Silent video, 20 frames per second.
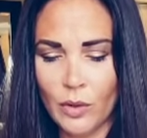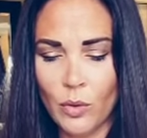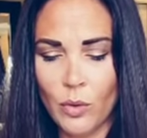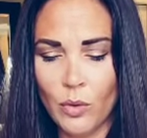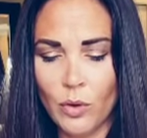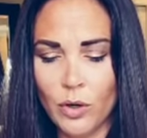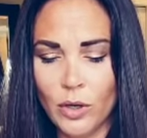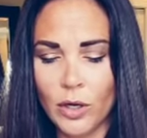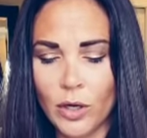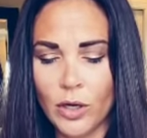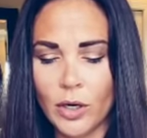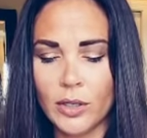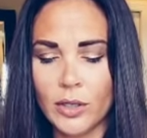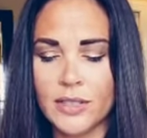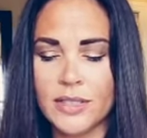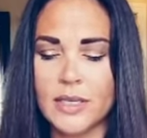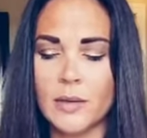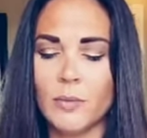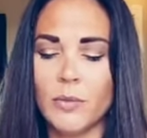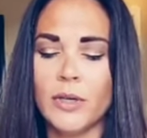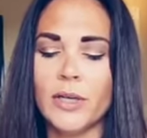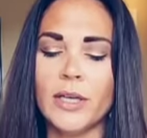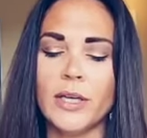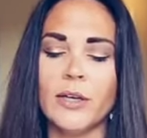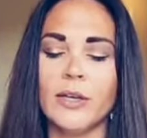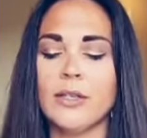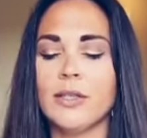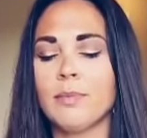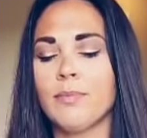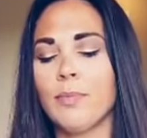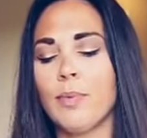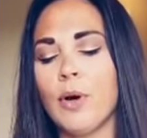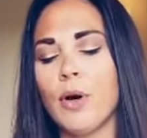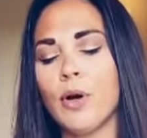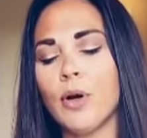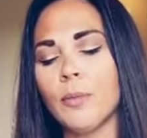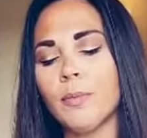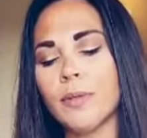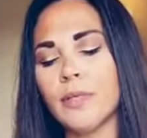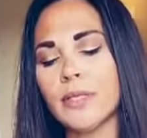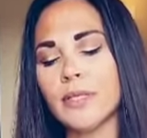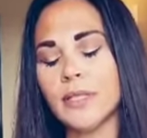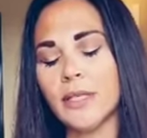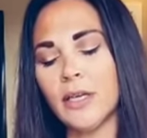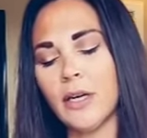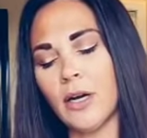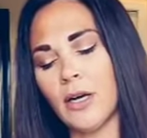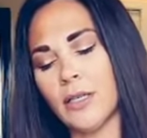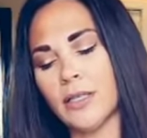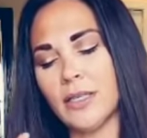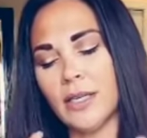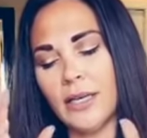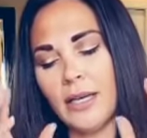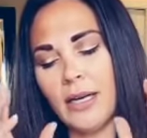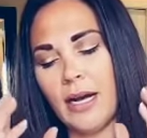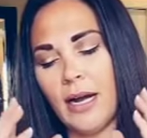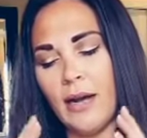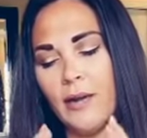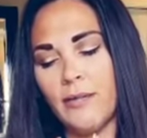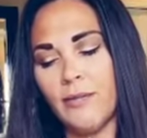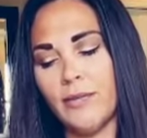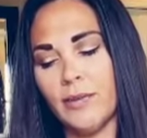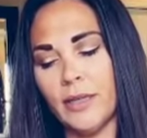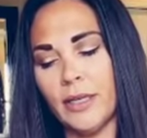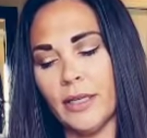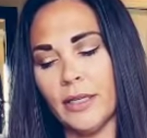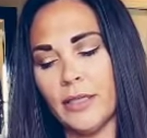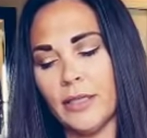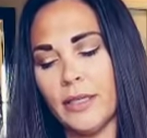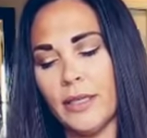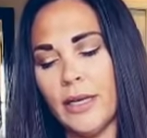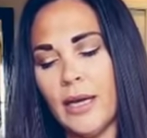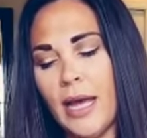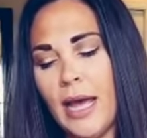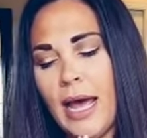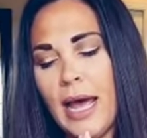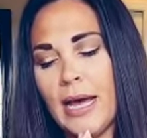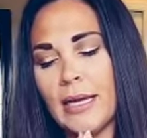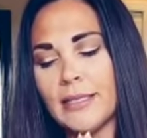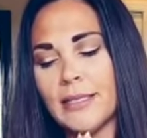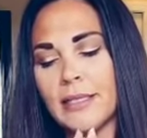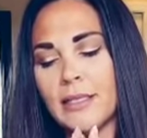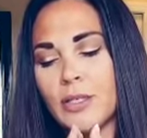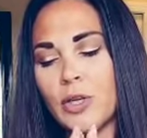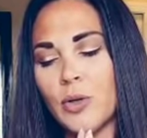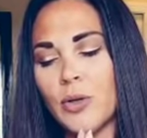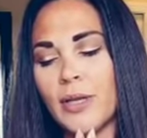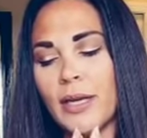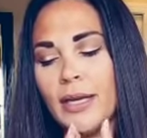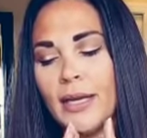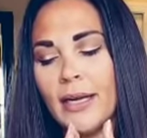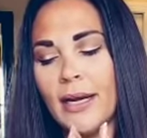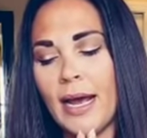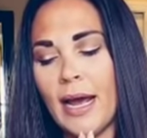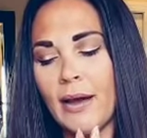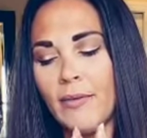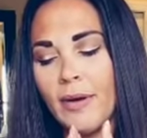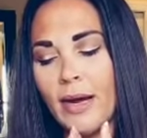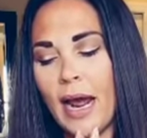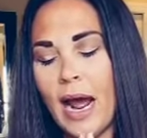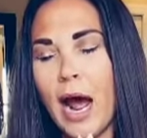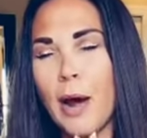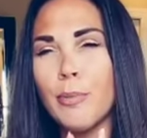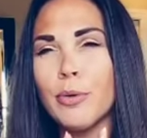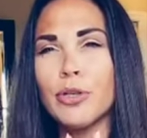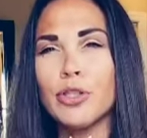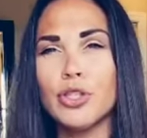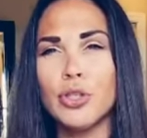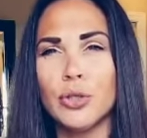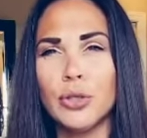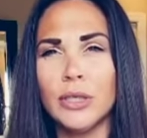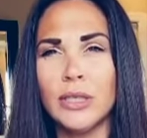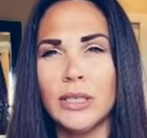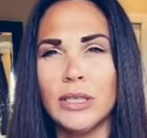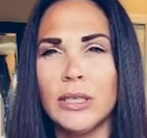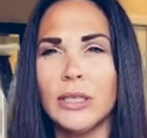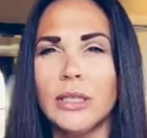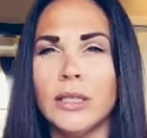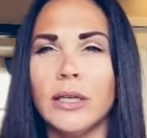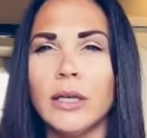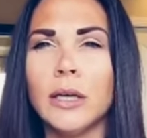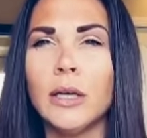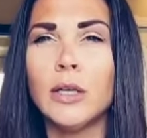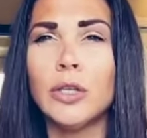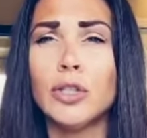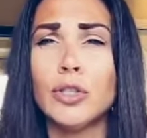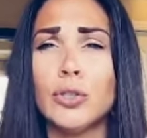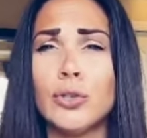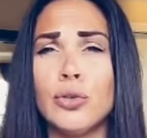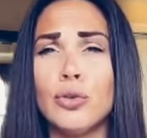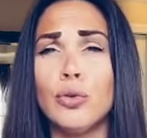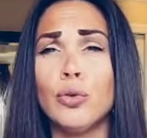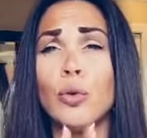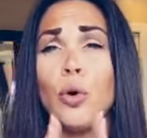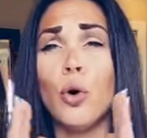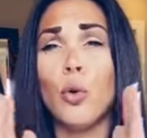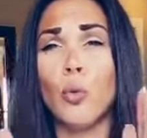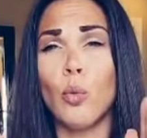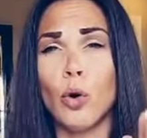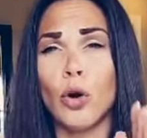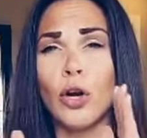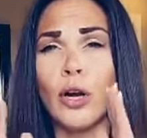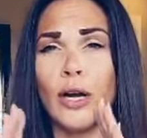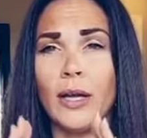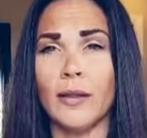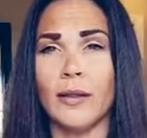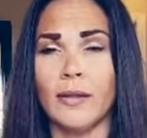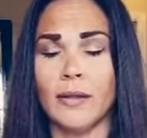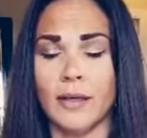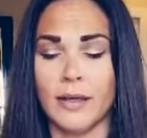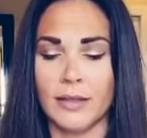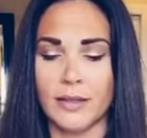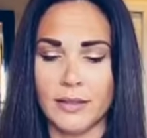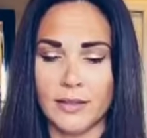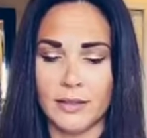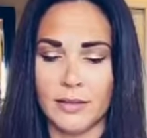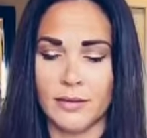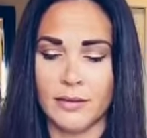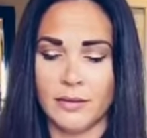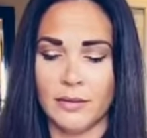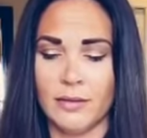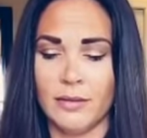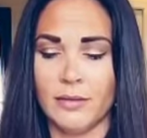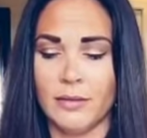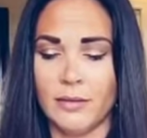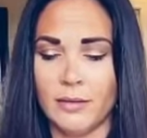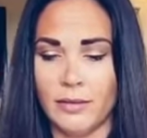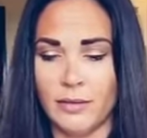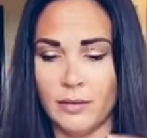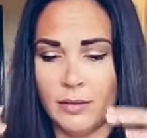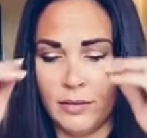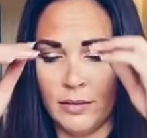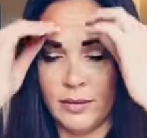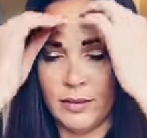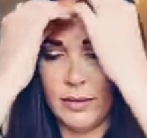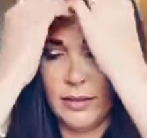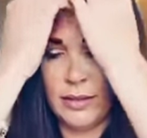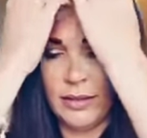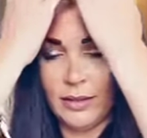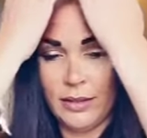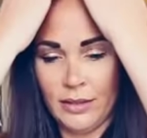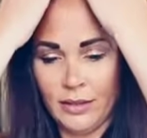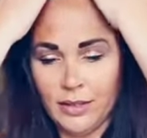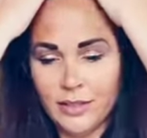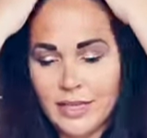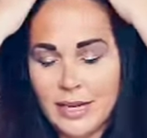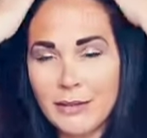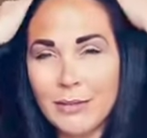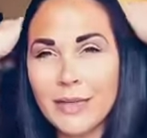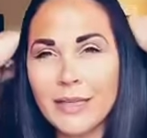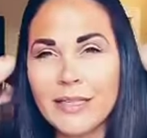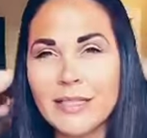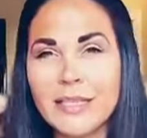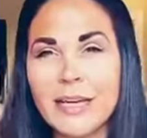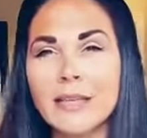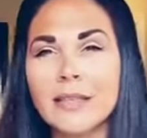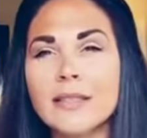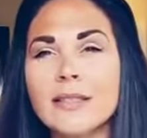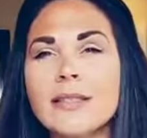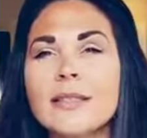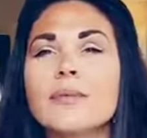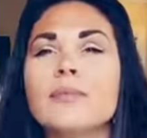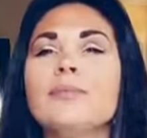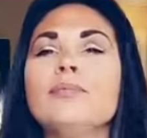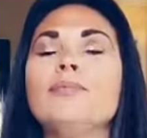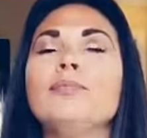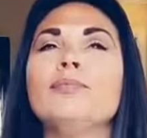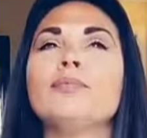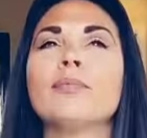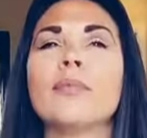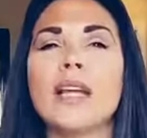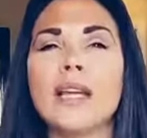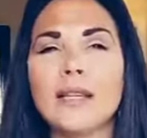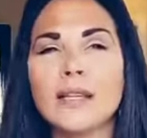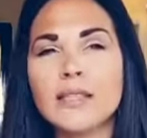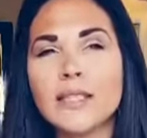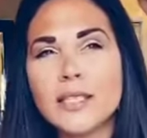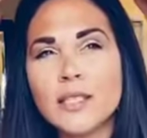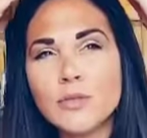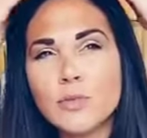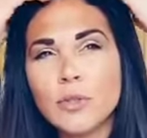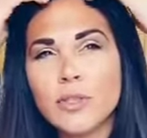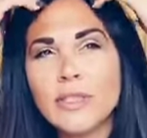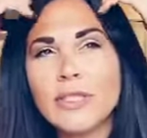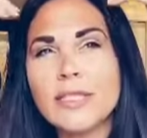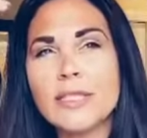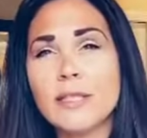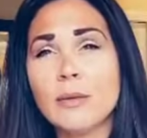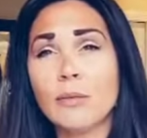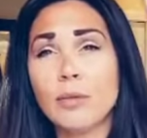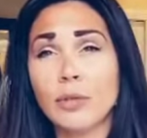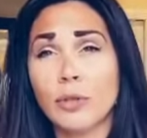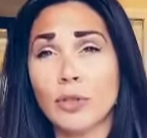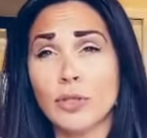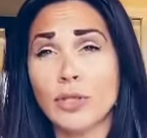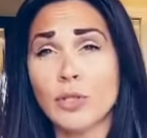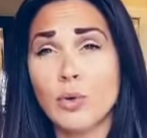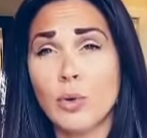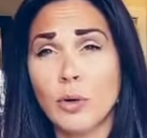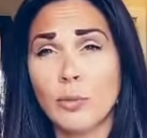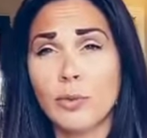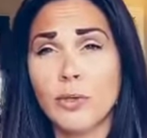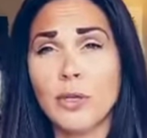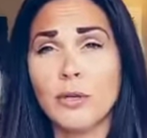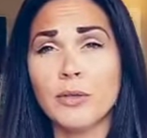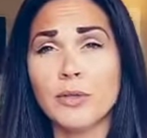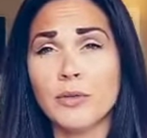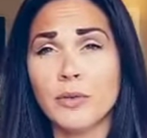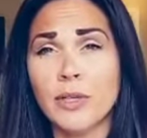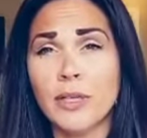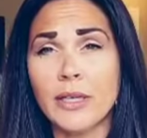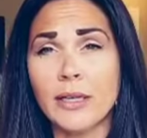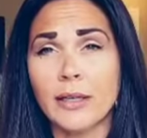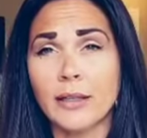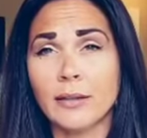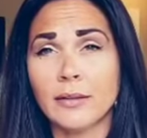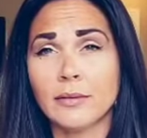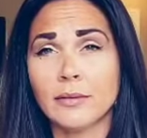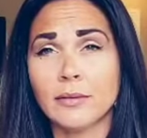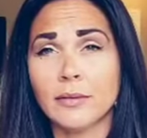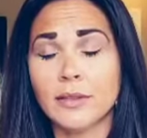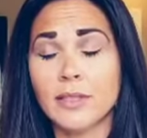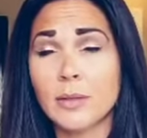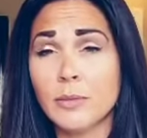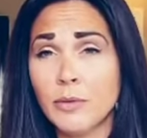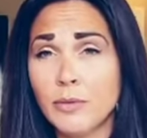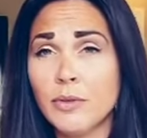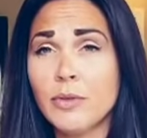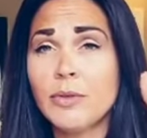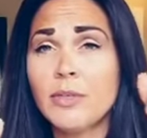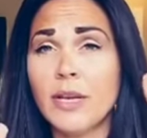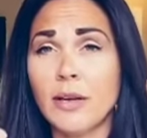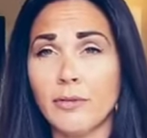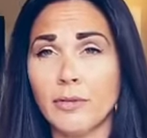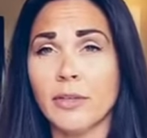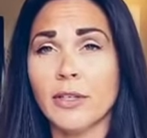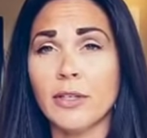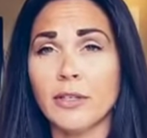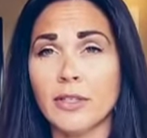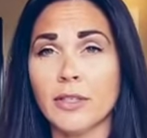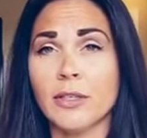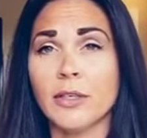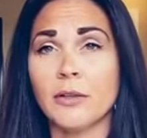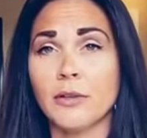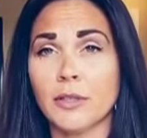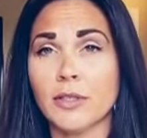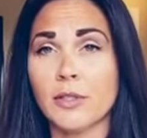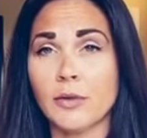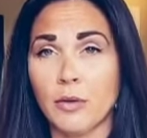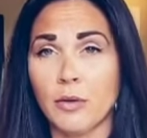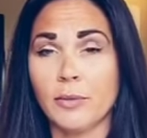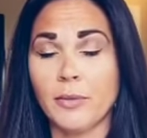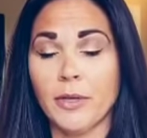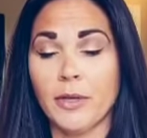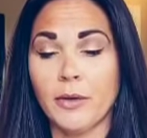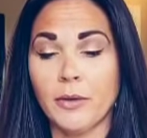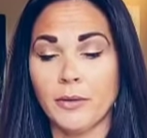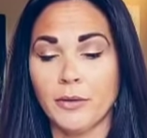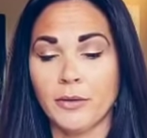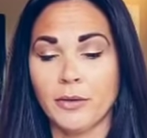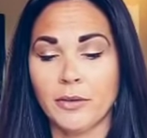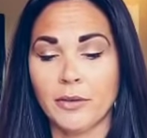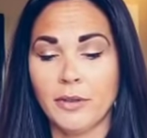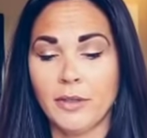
Or someone here is purposely causing conflict as so they can have an opportunity to work on things. Does that make sense? This is really similar to Scorpio's reading. Some of you definitely are dealing with a Scorpio.